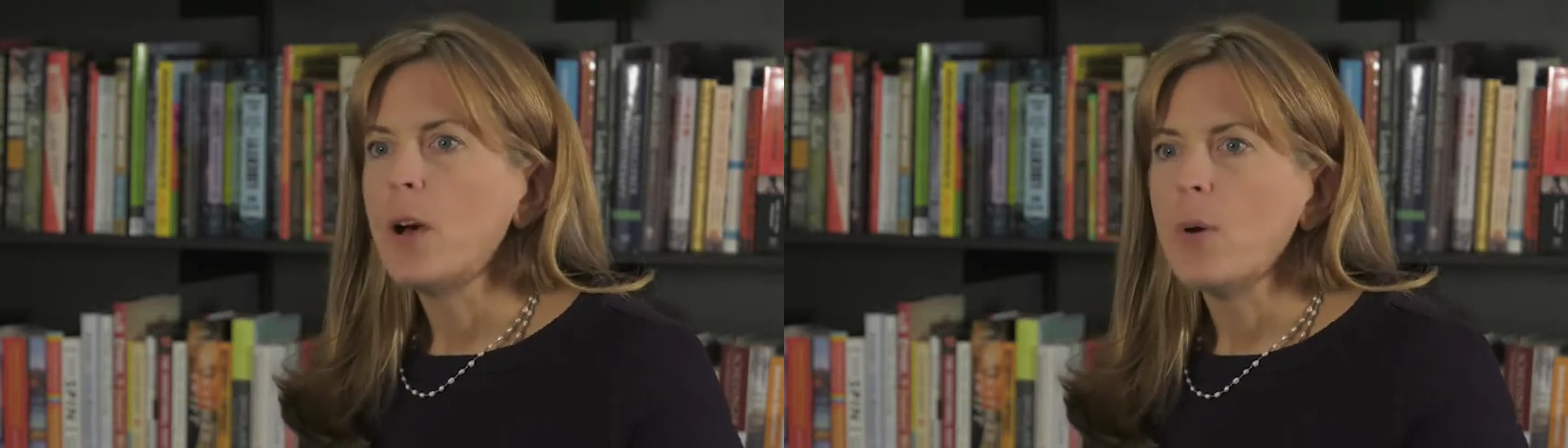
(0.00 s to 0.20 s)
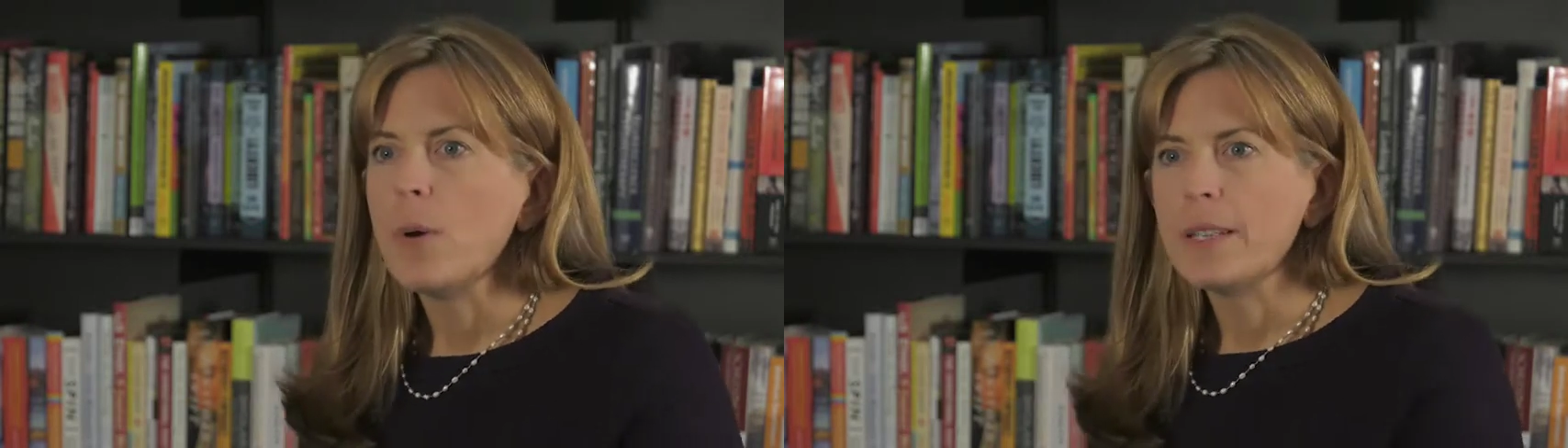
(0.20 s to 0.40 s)

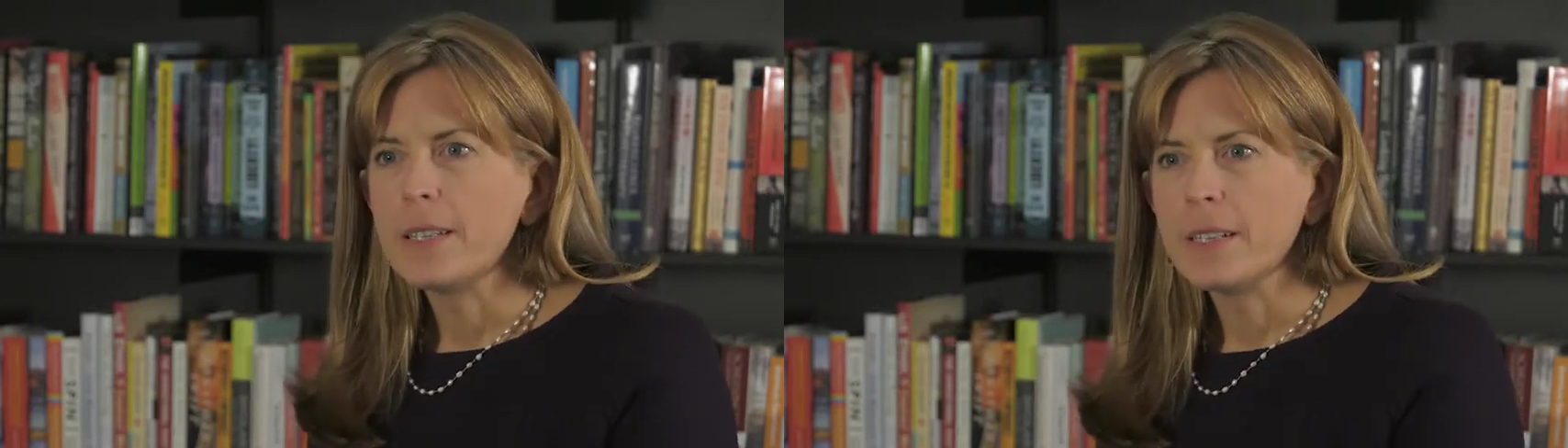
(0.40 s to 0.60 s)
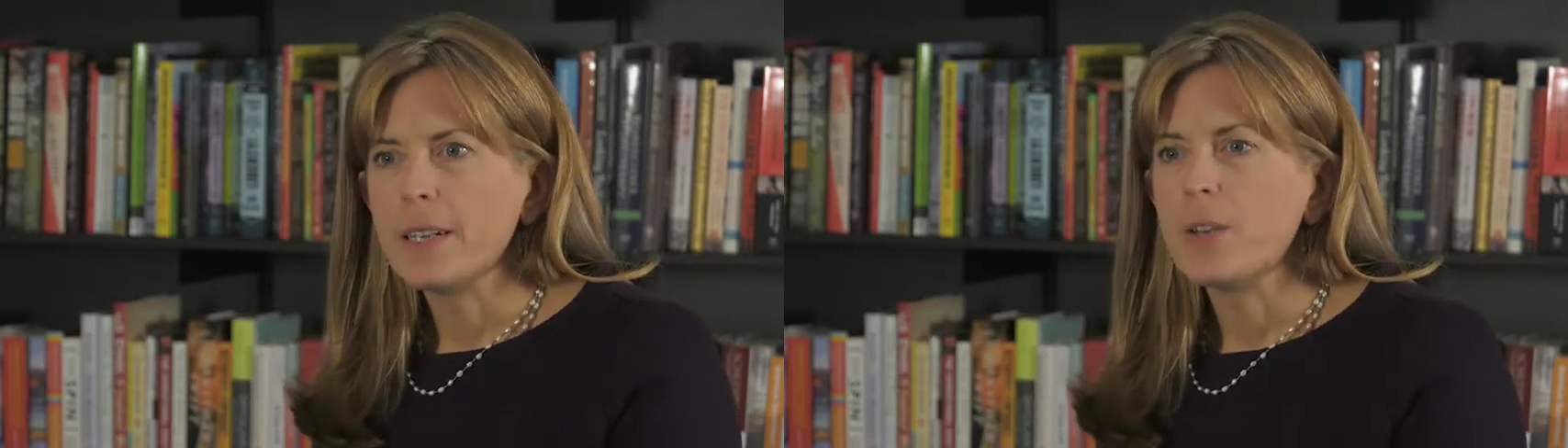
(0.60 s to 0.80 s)
why the
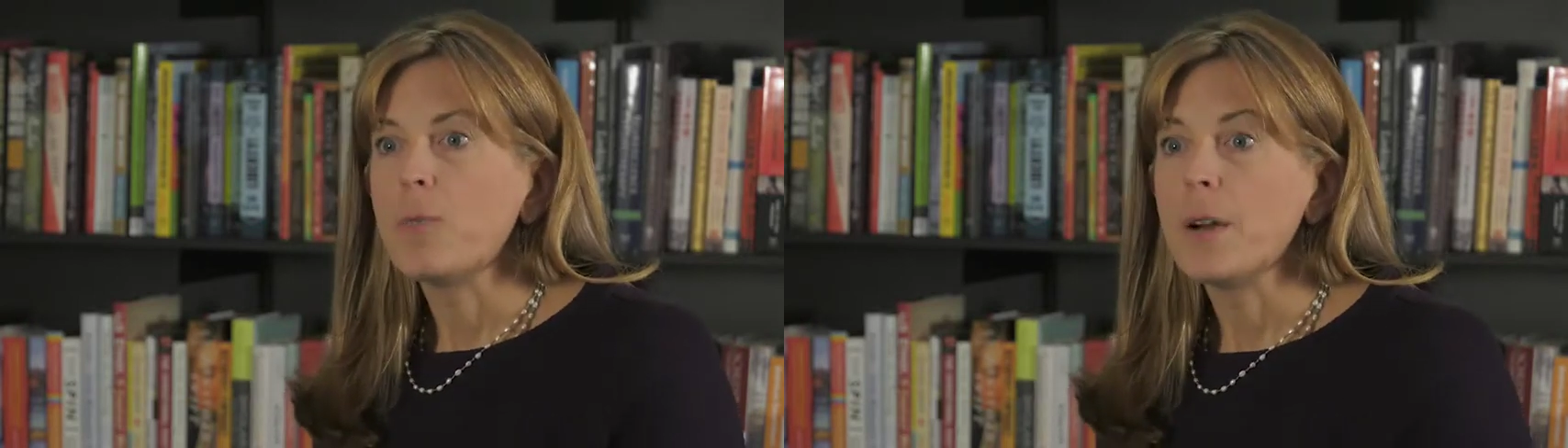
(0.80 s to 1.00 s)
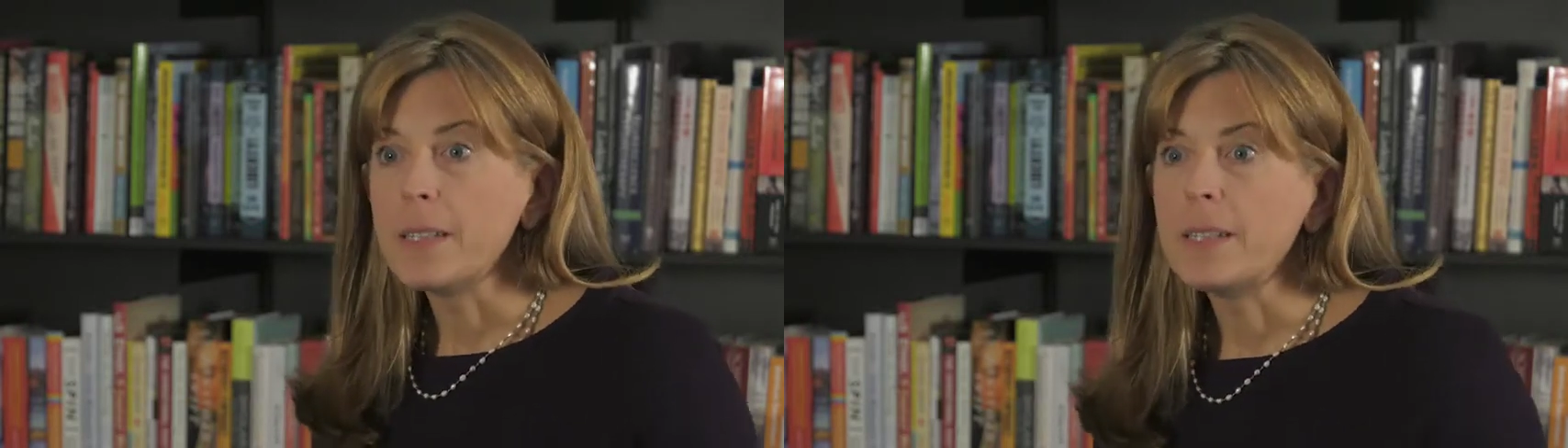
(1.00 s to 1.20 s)
study
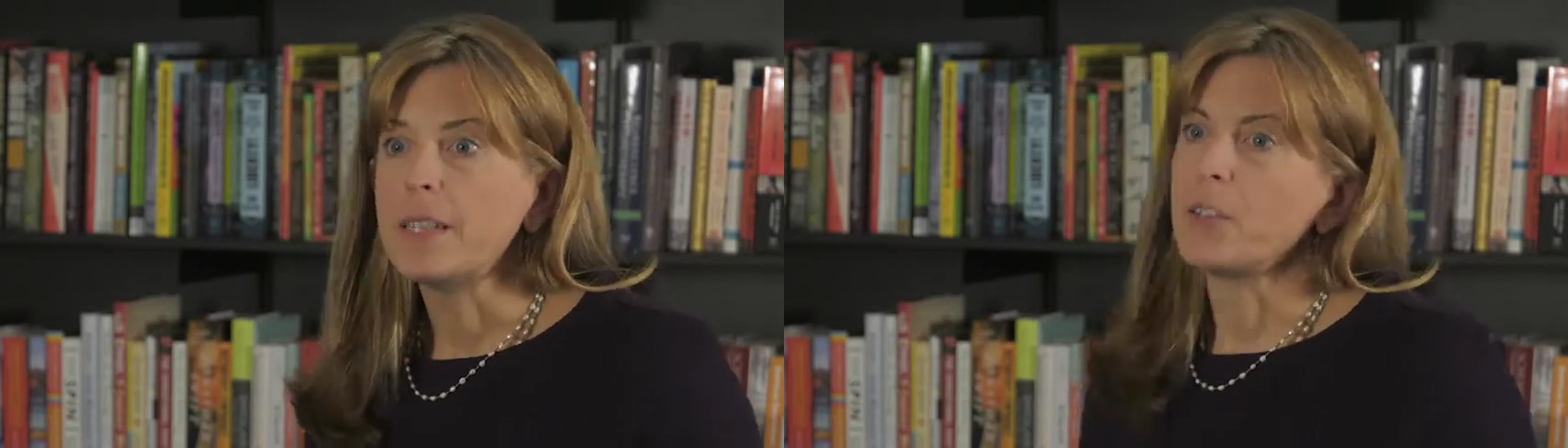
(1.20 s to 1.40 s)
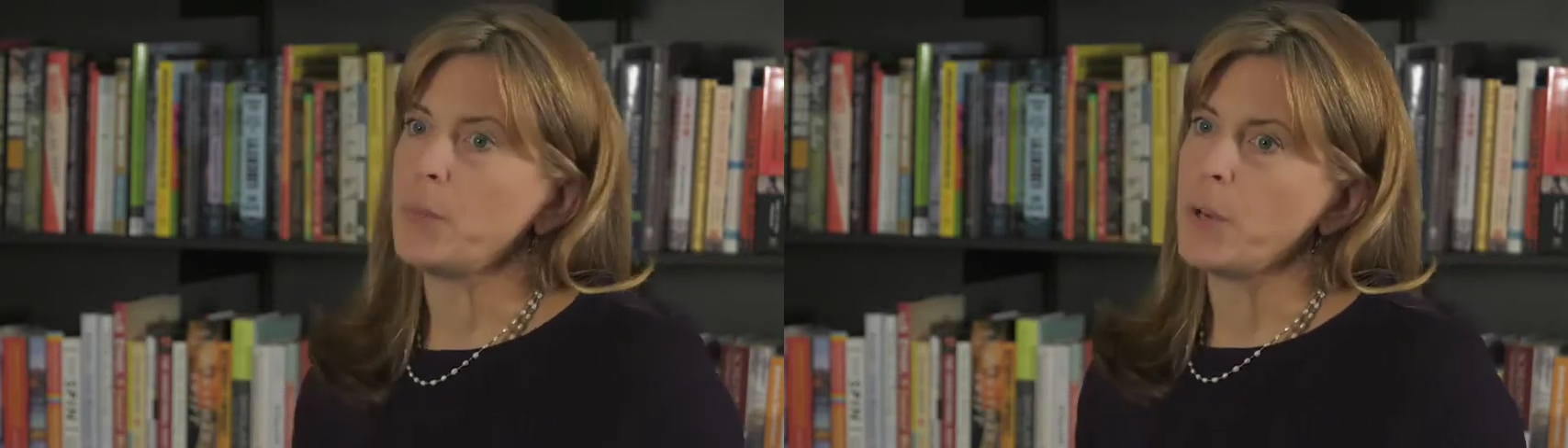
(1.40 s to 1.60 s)
was an
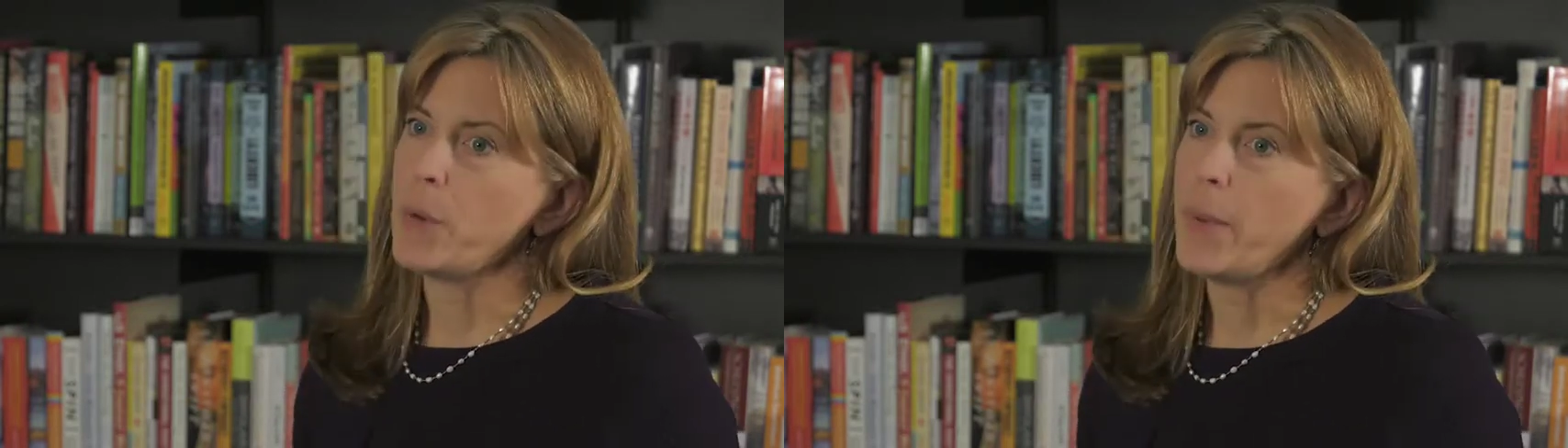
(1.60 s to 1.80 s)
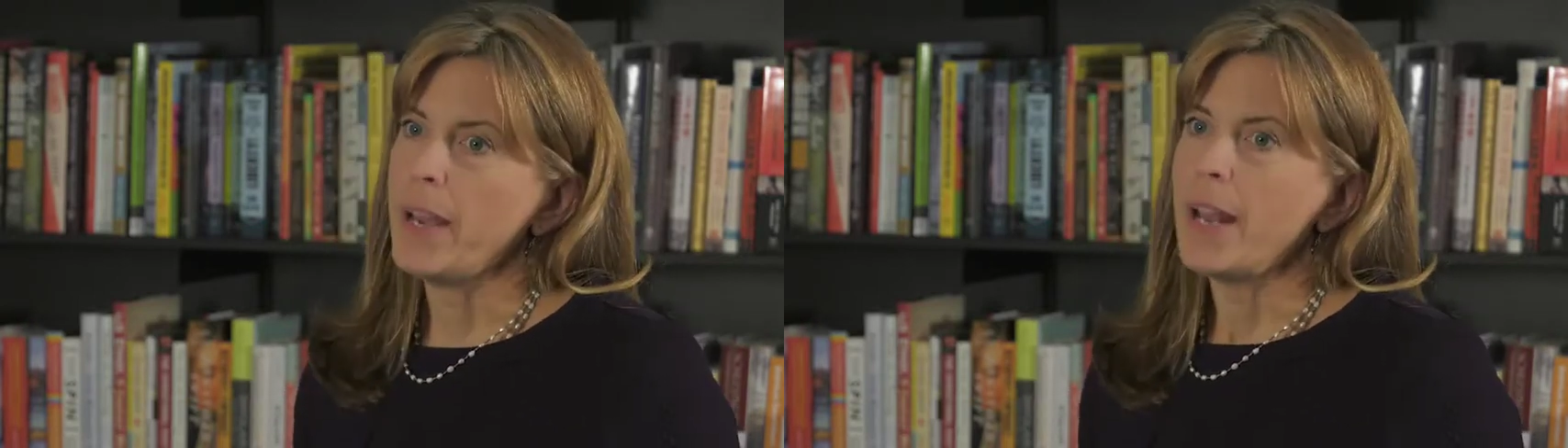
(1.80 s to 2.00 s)

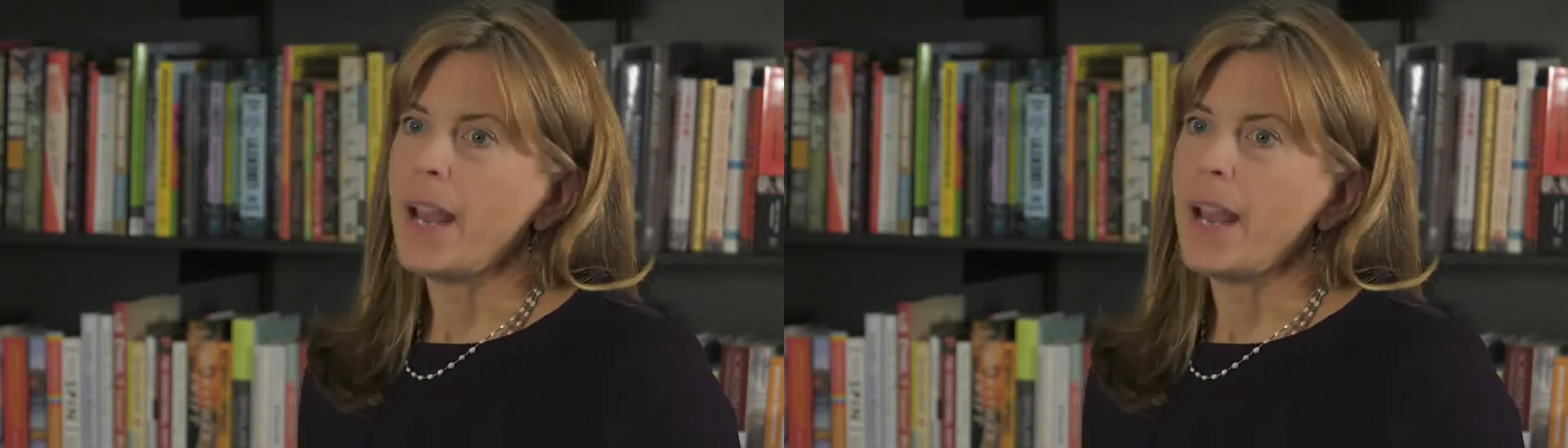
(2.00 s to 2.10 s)
experiment